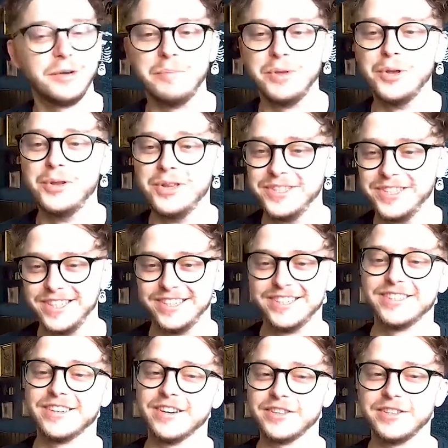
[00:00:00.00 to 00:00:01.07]
community
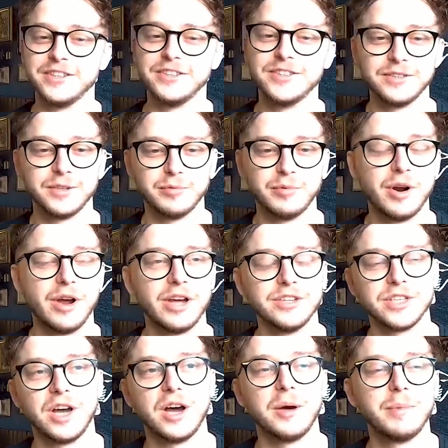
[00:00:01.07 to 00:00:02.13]
starting to, to
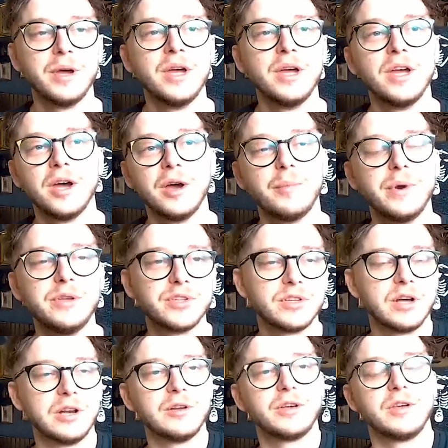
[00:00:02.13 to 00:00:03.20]
rise up. And when you
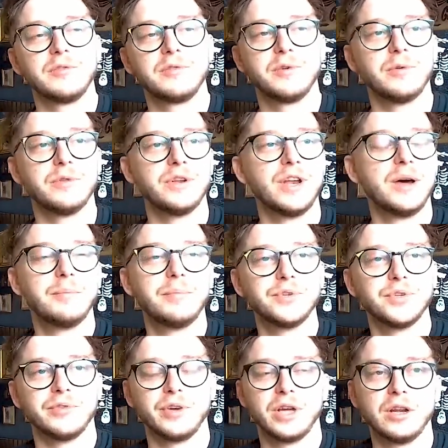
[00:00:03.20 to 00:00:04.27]
start looking through the
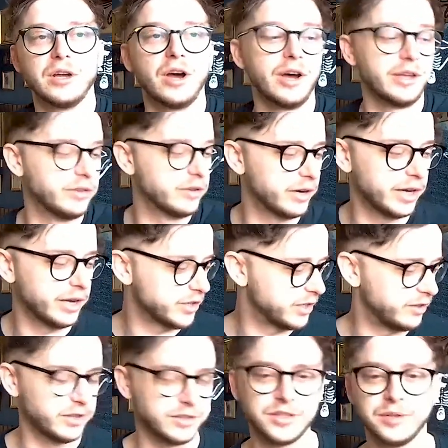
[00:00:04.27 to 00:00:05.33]
numbers of it, like I, I
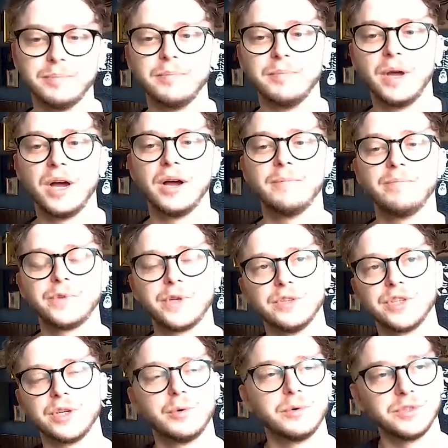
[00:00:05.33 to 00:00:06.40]
actually did some um,
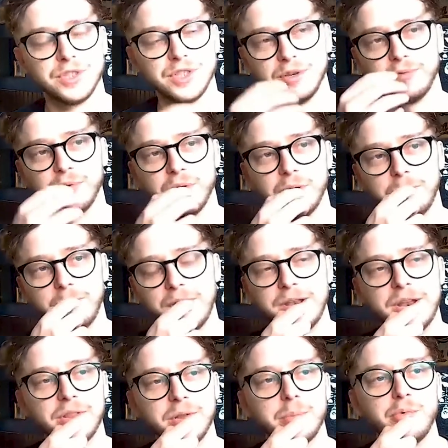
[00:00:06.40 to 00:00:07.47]
consultancy for
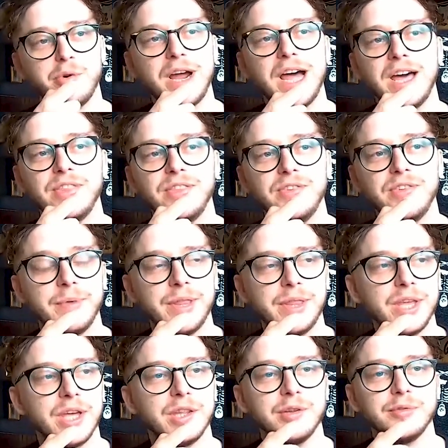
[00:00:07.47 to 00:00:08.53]
another brand at
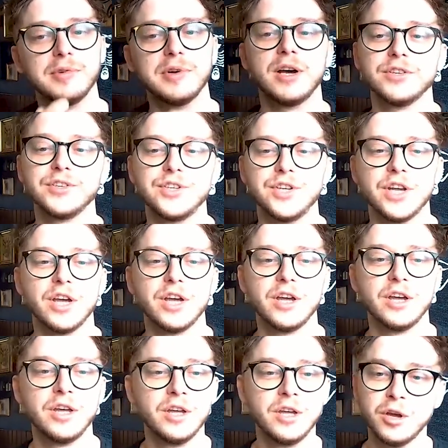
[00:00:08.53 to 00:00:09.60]
the end of last year
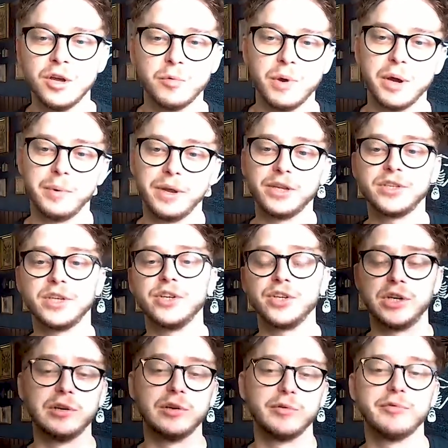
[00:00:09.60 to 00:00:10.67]
where we
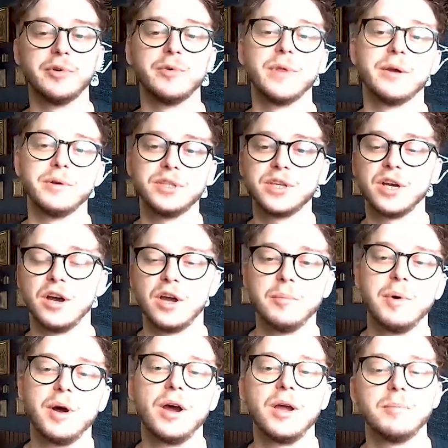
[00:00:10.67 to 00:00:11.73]
essentially look through their entire
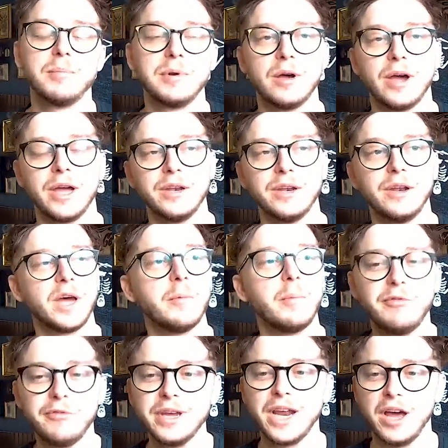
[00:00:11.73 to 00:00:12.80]
pipeline and
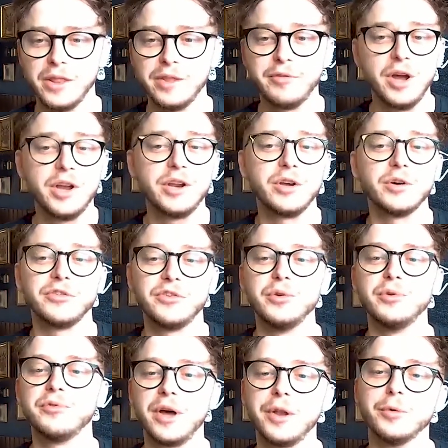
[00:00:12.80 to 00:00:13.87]
we figured out they've kind of got
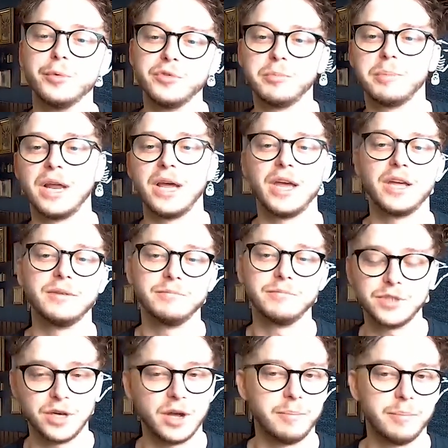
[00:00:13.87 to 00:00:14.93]
two funnels playing
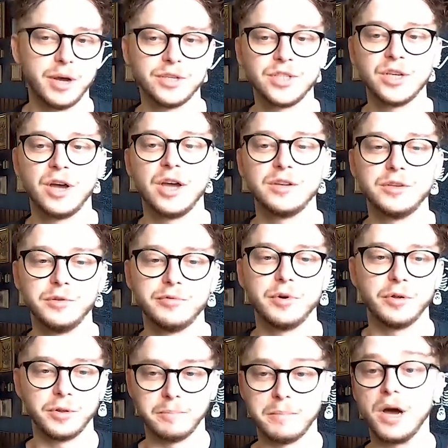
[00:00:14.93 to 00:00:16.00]
side by side. You've
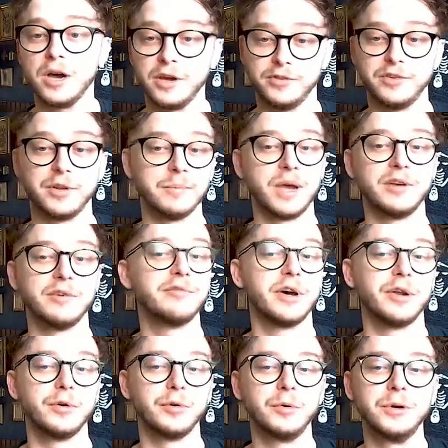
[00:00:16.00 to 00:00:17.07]
got the marketing made
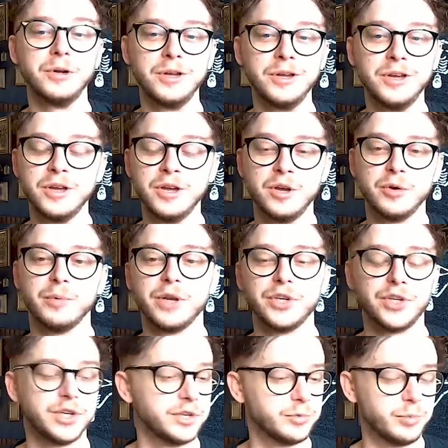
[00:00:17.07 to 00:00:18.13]
funnel,
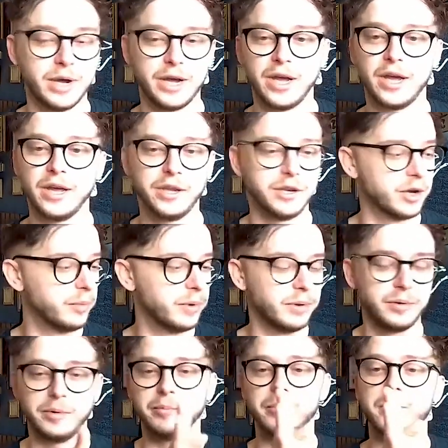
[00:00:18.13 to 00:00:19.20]
which is where you know
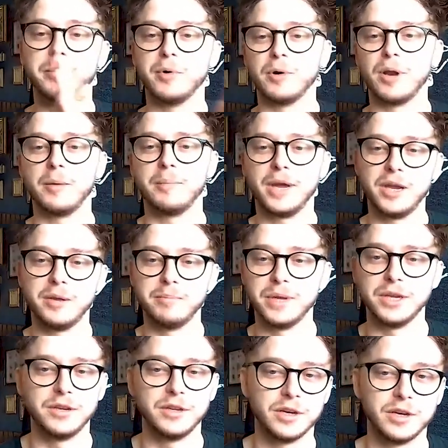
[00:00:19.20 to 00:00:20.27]
we, we put our paid
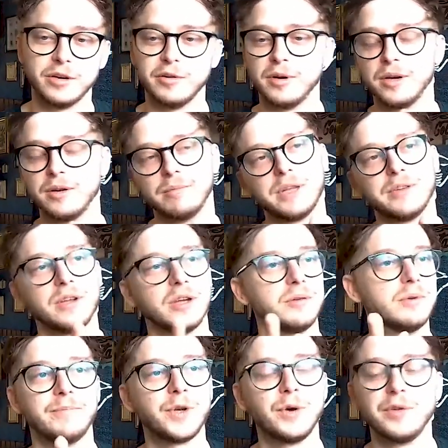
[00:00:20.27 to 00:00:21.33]
media or our, I
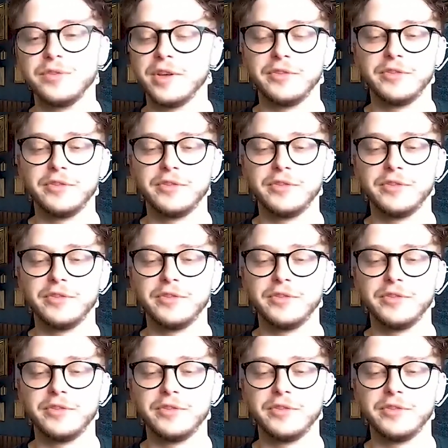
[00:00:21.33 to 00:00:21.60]
don't know content